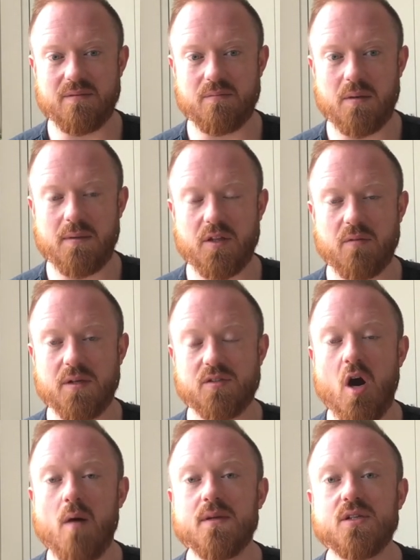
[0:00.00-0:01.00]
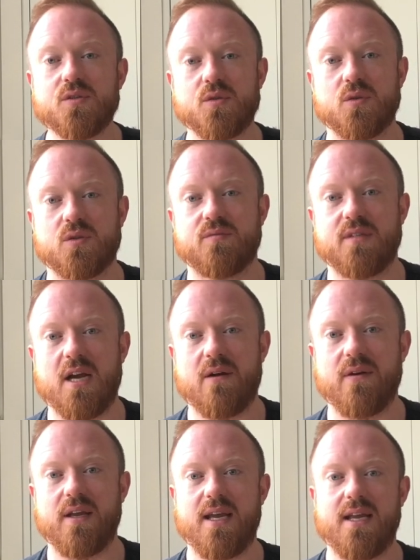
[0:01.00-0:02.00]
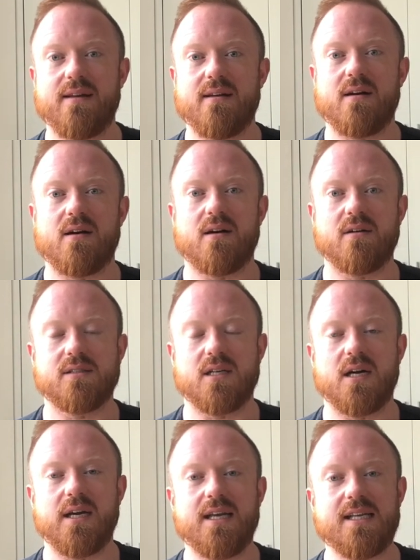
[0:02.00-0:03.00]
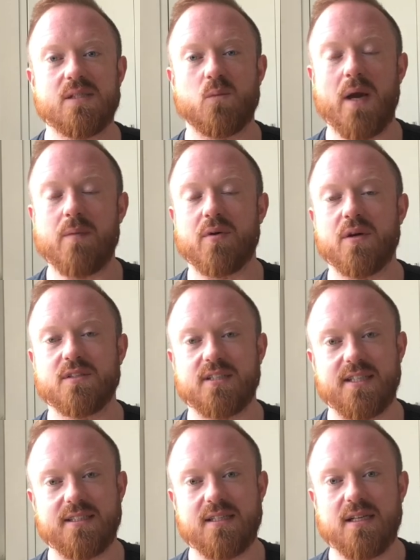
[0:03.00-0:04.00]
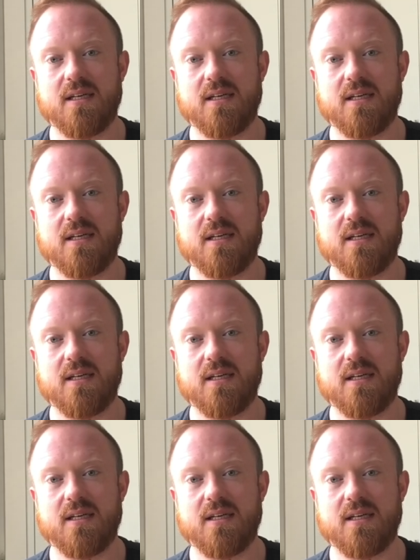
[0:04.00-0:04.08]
probably the most common source of dairy in our diet is whey protein,